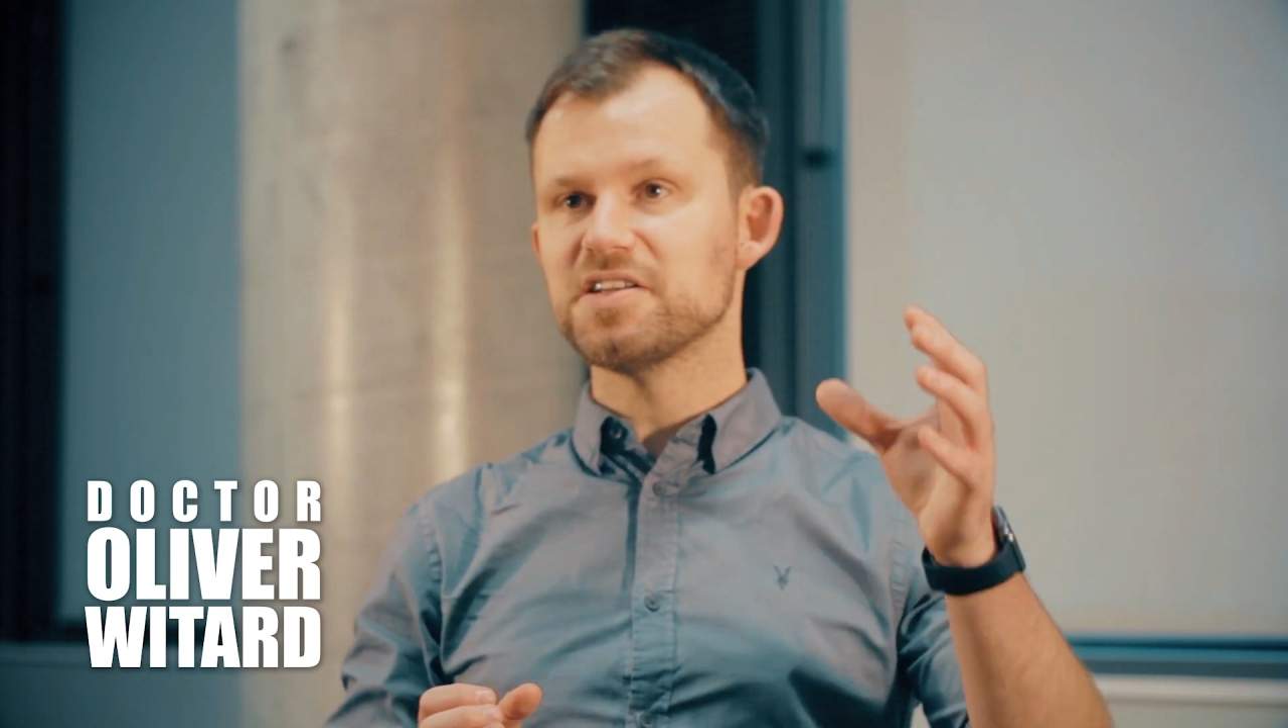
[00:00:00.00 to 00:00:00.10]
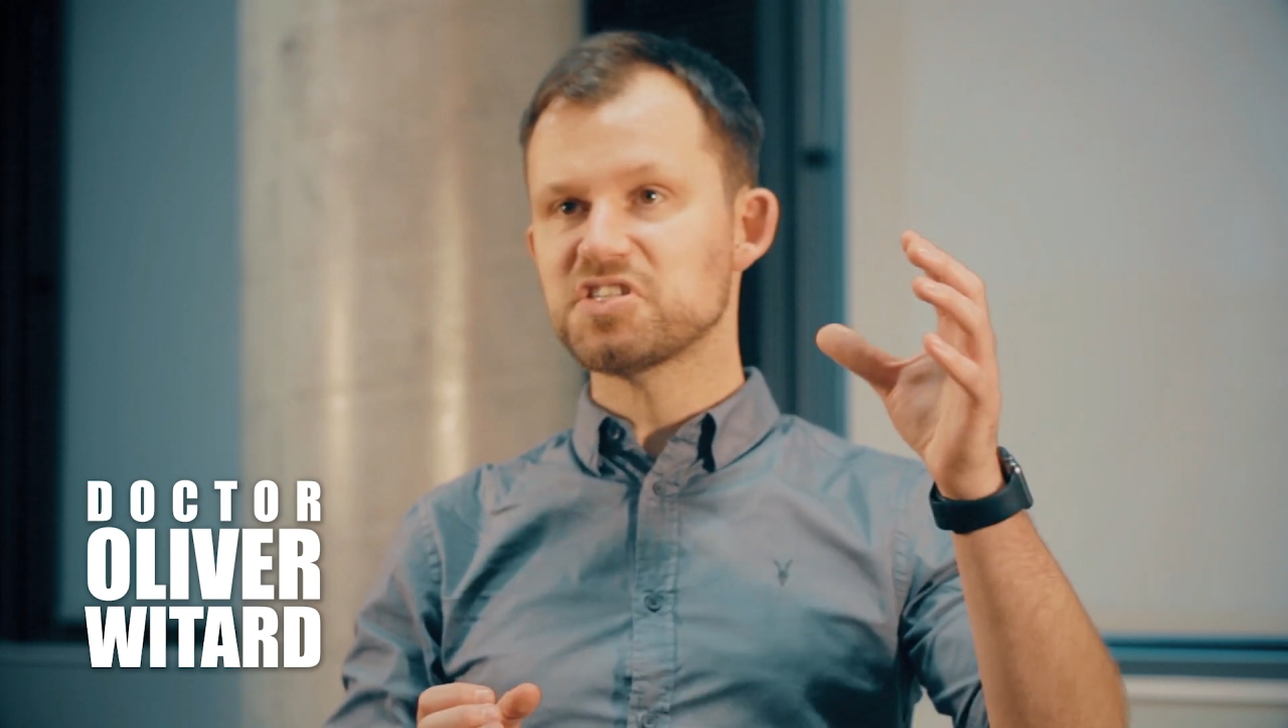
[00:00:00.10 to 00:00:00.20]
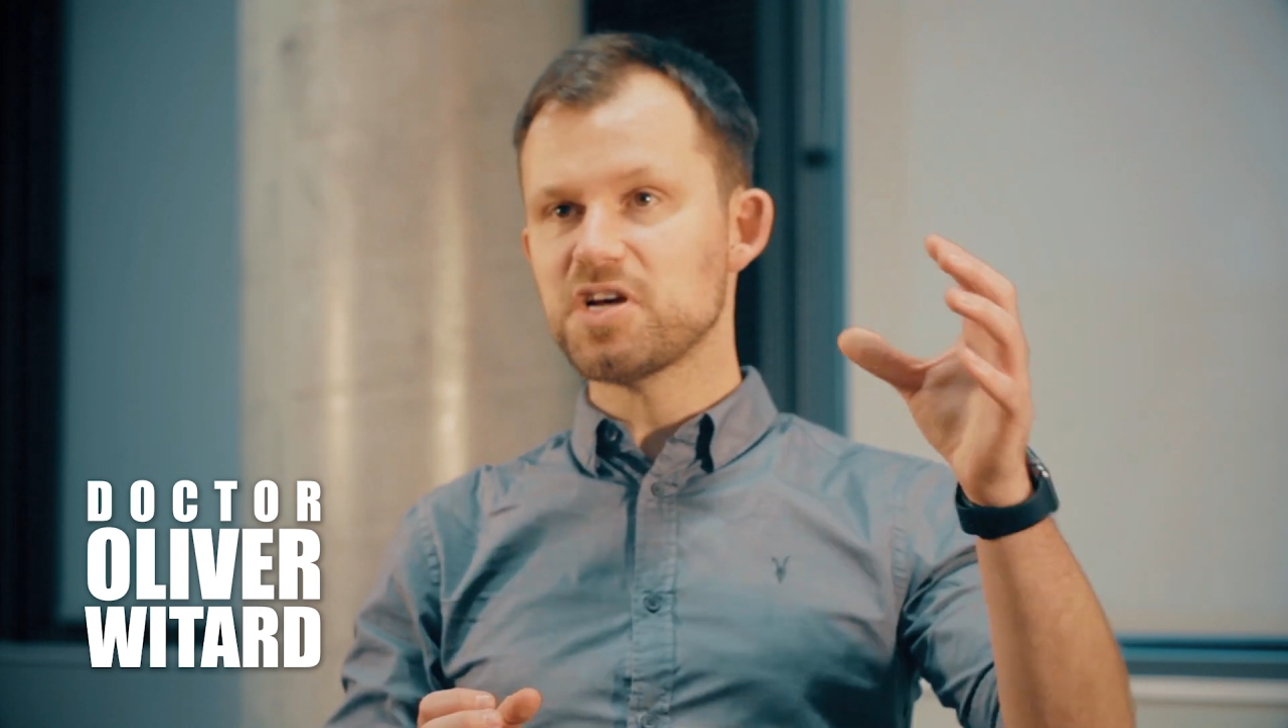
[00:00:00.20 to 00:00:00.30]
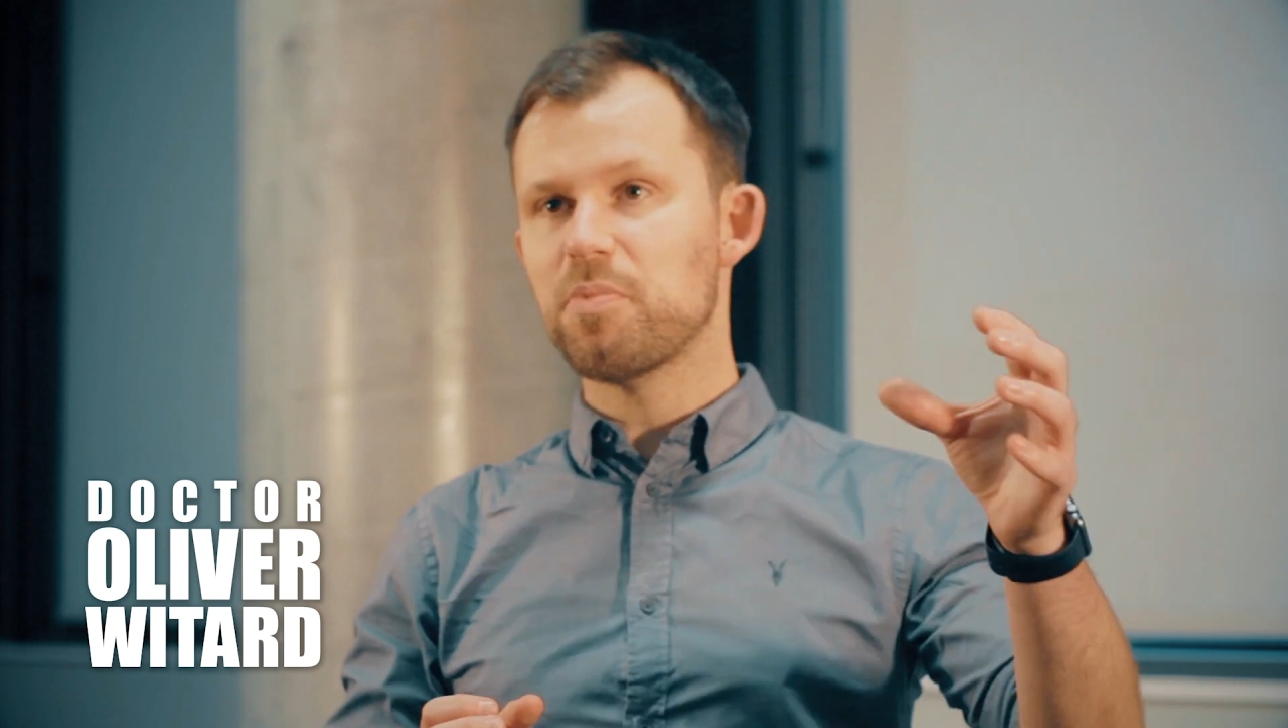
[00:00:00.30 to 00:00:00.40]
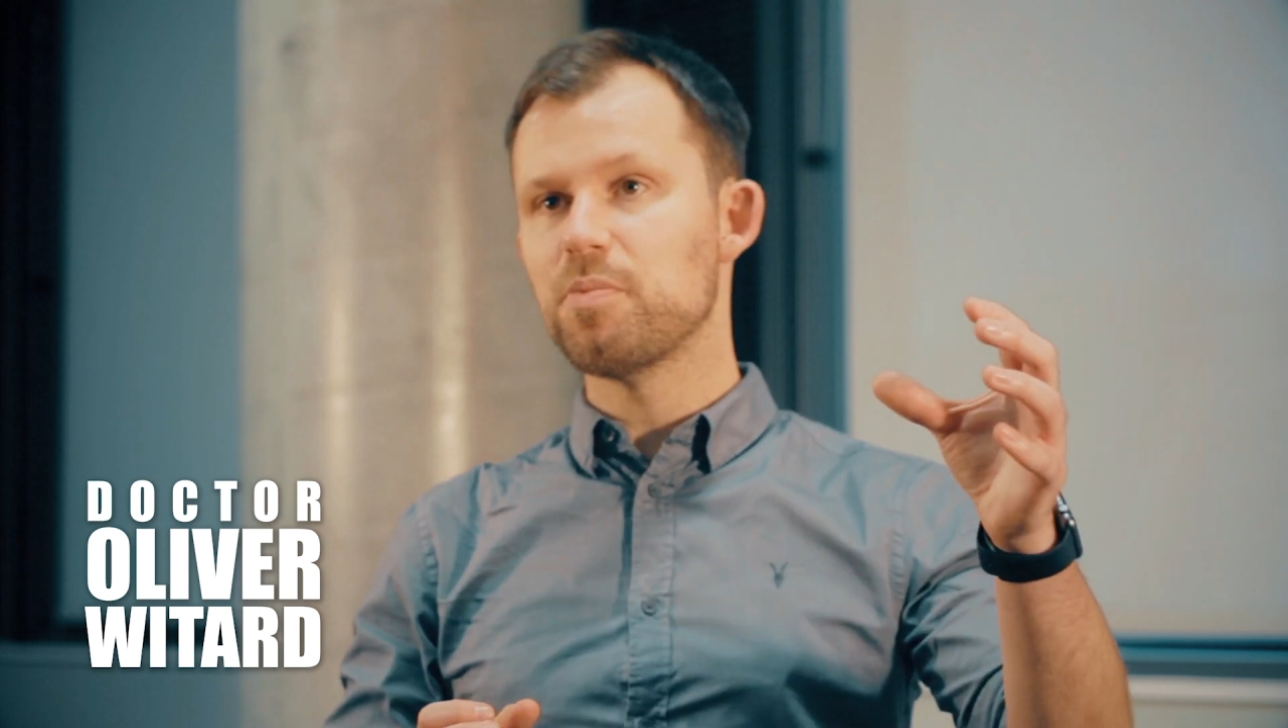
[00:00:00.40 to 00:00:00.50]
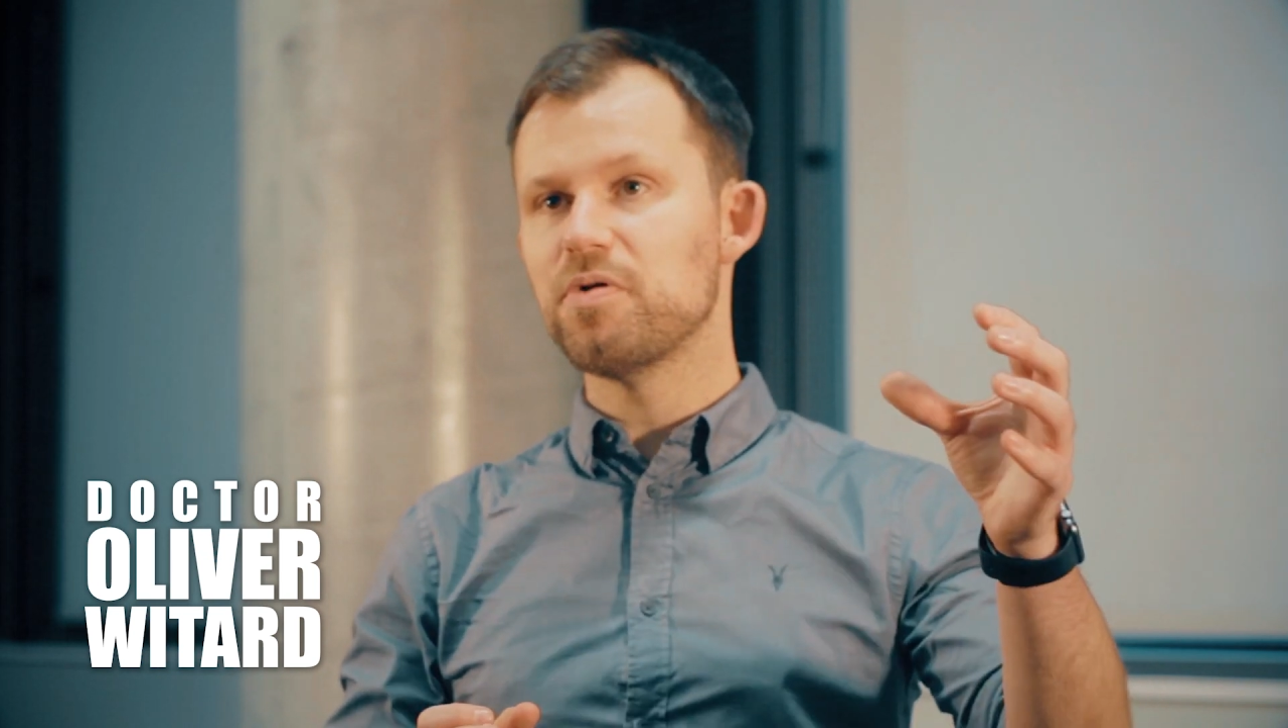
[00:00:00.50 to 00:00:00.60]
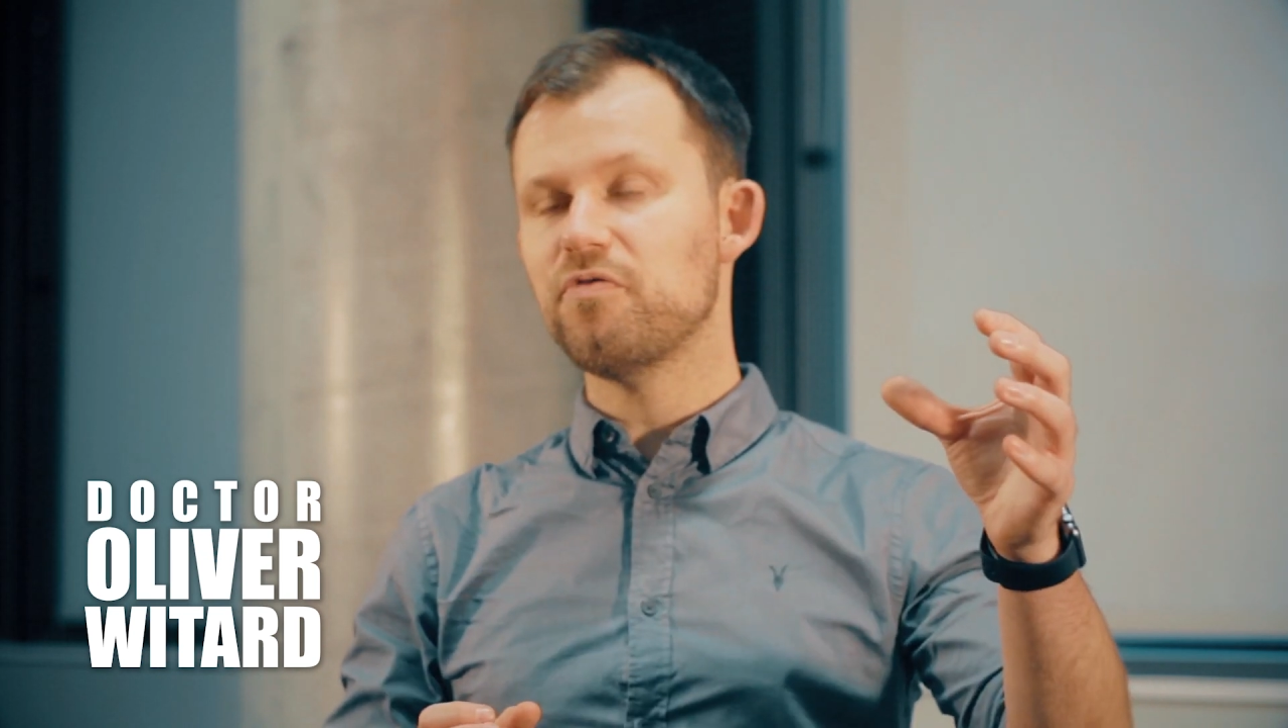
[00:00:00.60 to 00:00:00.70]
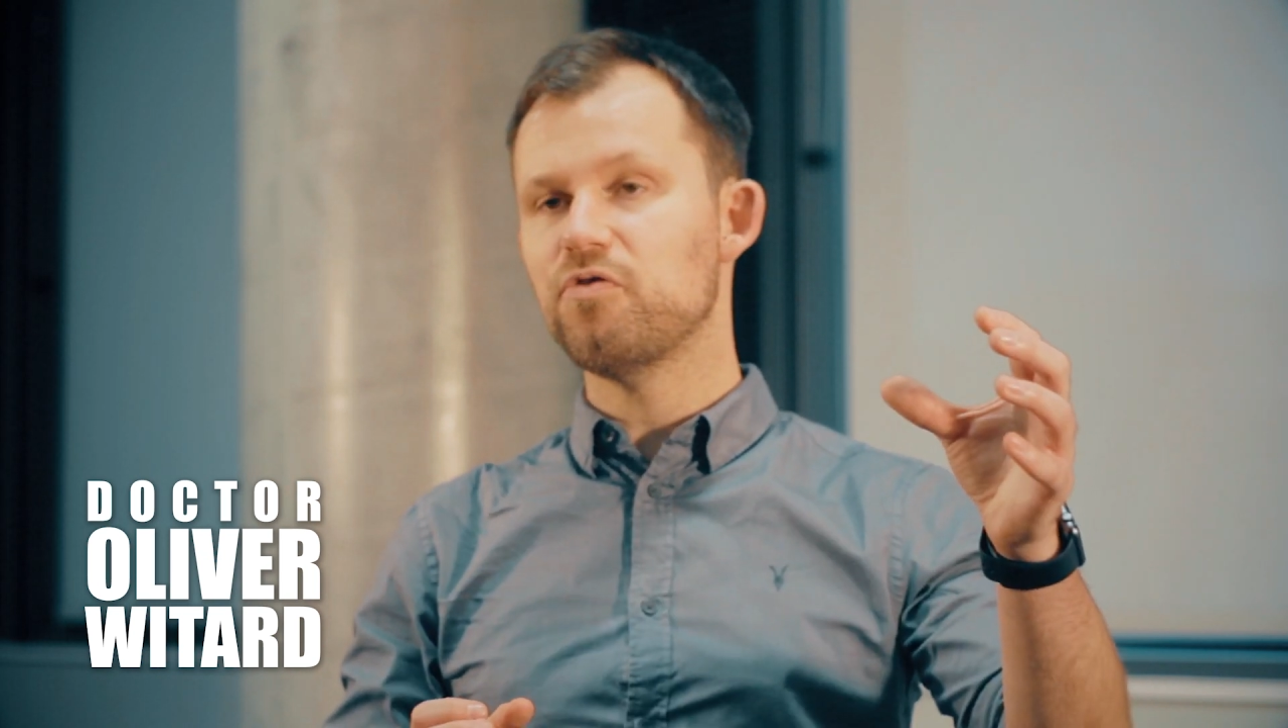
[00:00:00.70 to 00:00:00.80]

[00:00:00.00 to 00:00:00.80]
a supplement